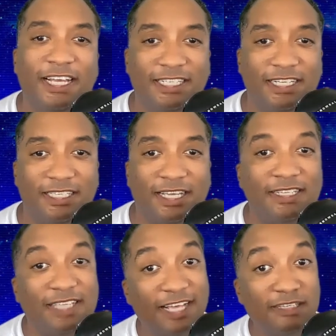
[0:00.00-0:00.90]
And she
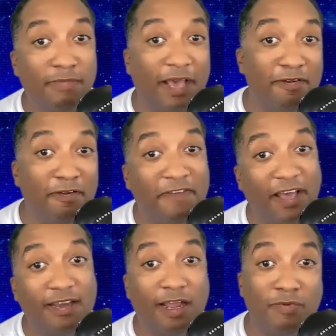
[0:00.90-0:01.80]
says, "As a matter of
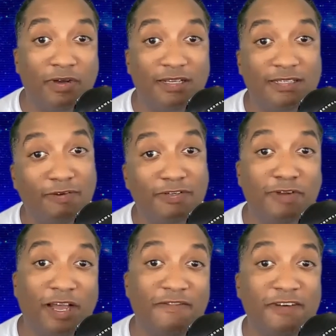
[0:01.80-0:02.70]
fact, I was. I was
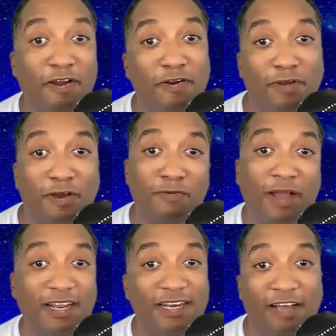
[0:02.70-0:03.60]
driving down the road,
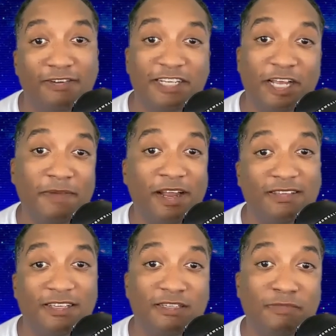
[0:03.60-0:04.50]
rocking out, jamming
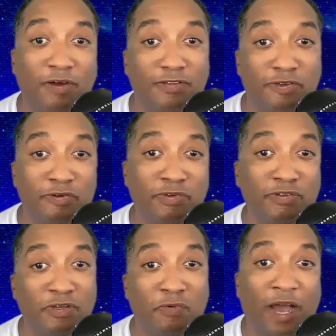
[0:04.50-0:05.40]
out to some old school
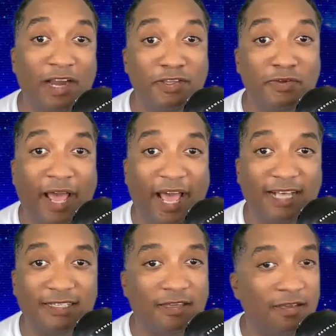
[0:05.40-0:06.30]
music. Why do you
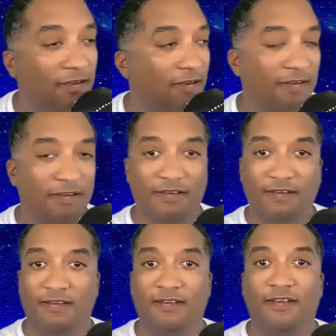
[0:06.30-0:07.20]
ask?"
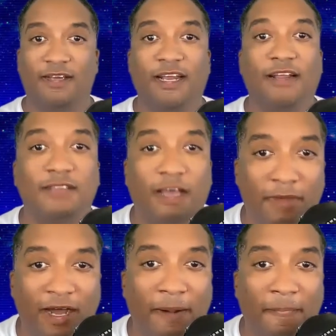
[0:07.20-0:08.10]
And I was like,
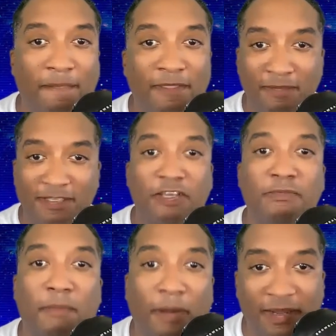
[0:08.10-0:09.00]
"Mom, let me tell you
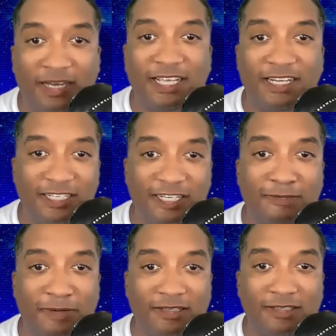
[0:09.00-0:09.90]
about my meditation
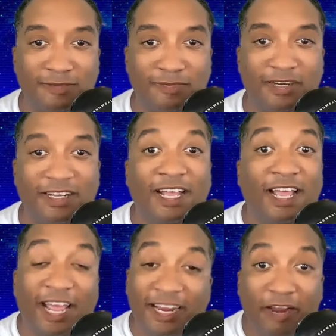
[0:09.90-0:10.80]
experience this morning."
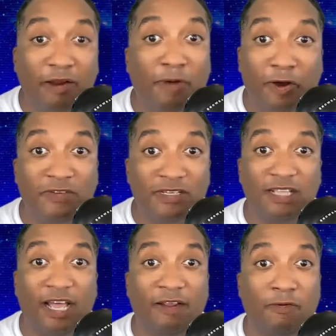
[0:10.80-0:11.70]
And they were both just
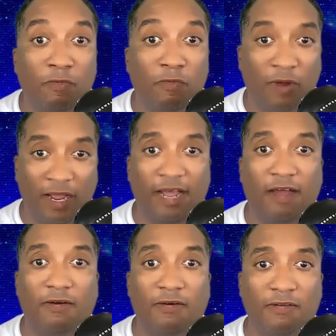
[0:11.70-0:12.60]
like,
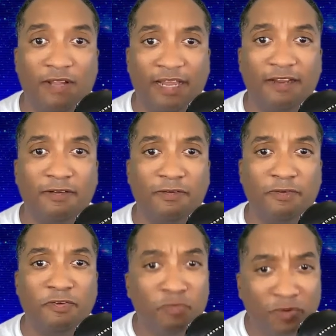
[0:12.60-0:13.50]
"Wow, like
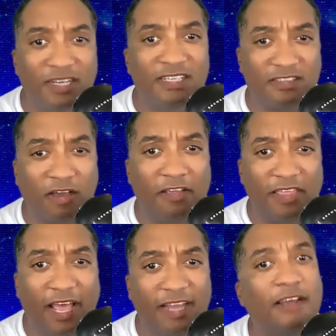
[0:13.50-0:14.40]
you really saw
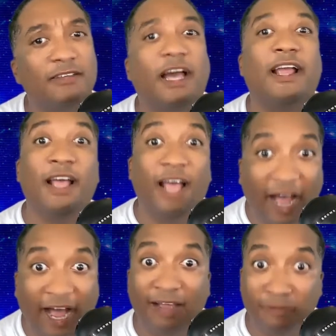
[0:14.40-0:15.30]
that?" And I was like,
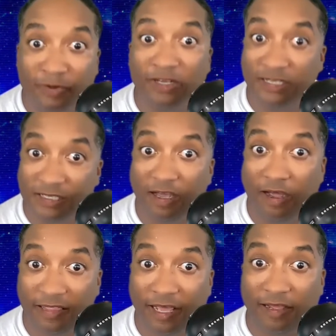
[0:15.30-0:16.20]
"I really
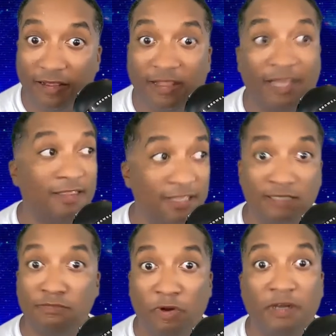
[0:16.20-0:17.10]
saw that. Like
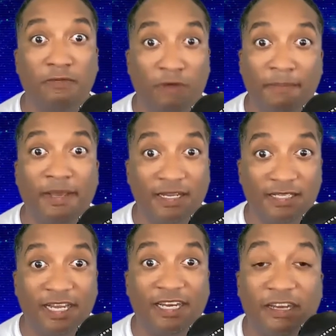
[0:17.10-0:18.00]
this morning while
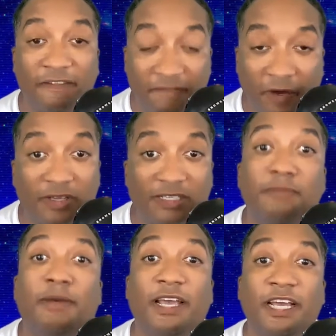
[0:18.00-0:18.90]
meditating and
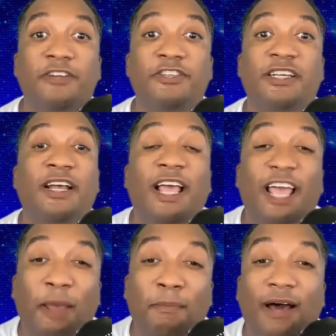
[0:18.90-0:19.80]
focusing my energy
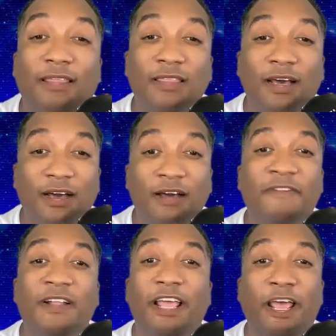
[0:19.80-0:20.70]
and my
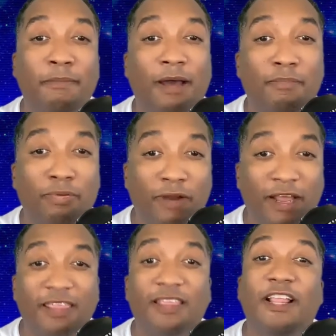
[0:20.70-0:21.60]
love and my
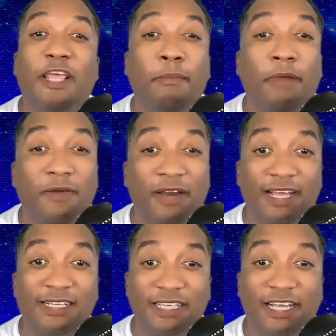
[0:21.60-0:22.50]
breath and my
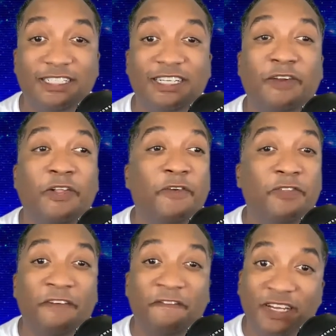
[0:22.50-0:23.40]
relaxation,
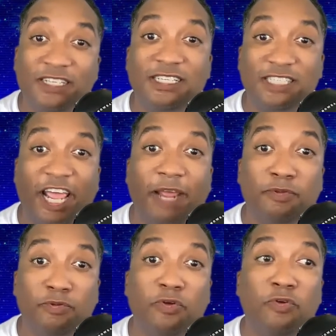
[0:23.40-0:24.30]
the visions came
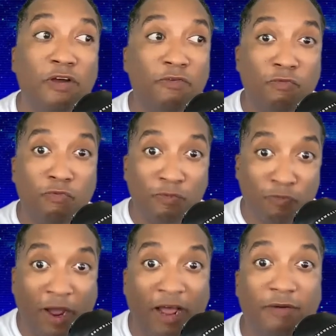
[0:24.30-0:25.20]
through of
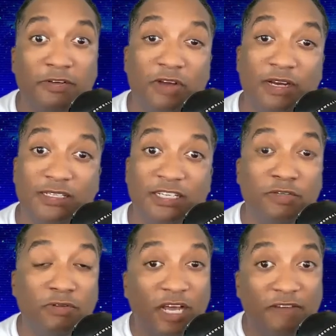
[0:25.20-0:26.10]
while I was trying to send
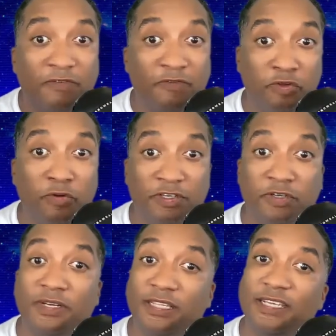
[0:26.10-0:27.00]
you love of you were
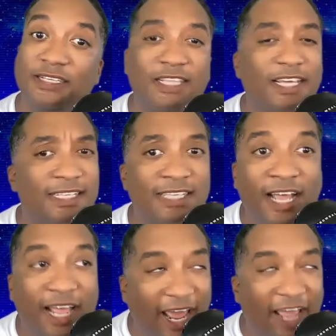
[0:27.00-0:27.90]
doing these things
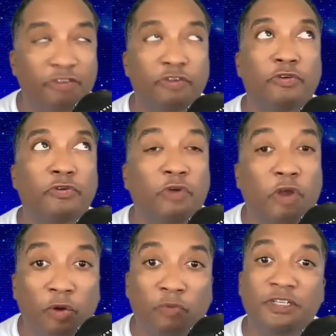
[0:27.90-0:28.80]
and you
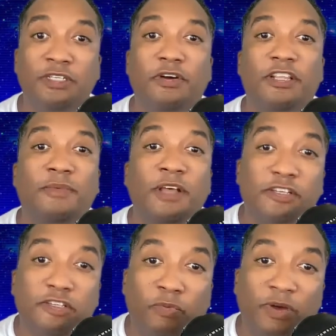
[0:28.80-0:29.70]
were doing them."
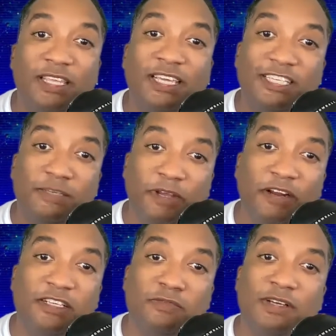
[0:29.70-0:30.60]
So what the
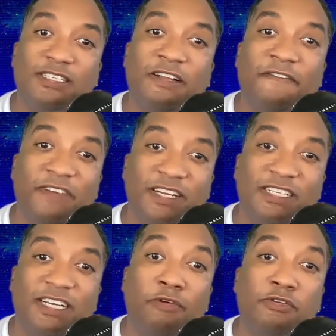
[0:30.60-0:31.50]
experience wasn't a
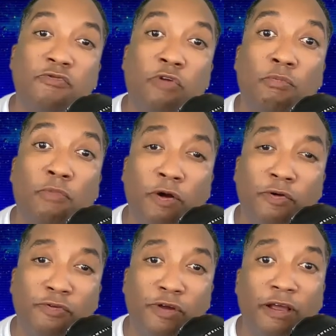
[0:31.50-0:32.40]
vision, it was a
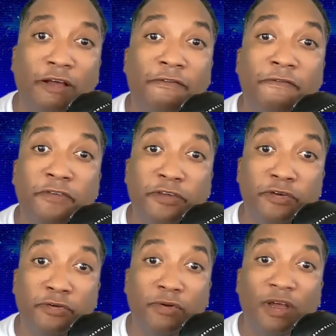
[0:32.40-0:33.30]
remote
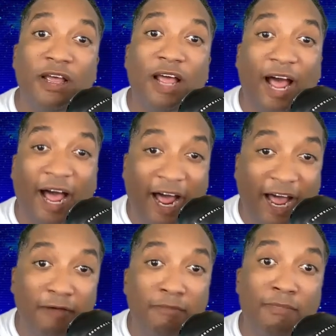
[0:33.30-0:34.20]
view.
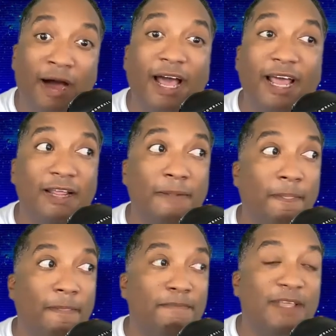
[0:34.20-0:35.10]
My
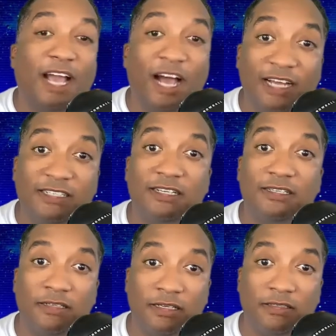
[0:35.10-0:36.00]

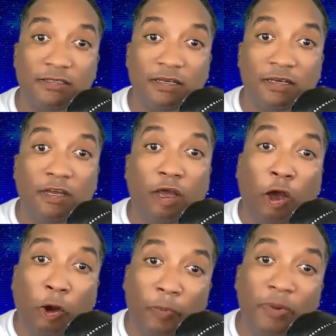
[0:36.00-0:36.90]
consciousness
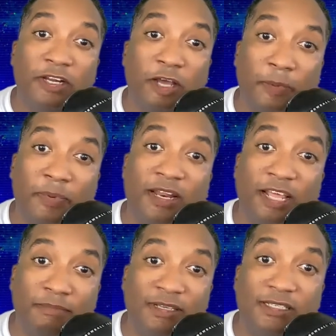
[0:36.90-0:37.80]
opened up and
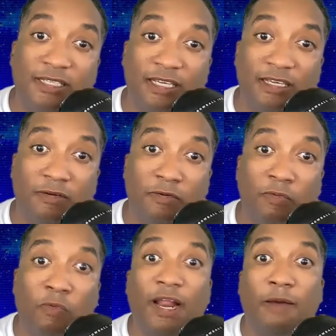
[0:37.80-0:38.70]
let me see
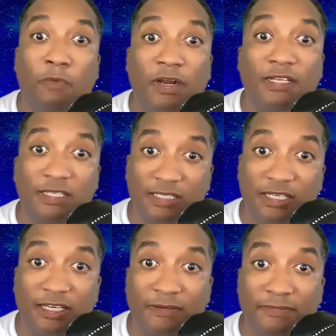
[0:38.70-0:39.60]
what I wanted to
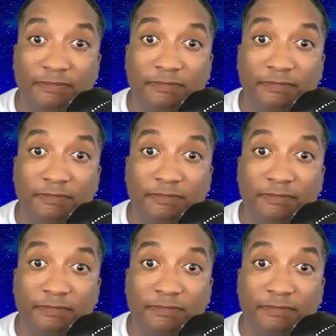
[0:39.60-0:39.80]
see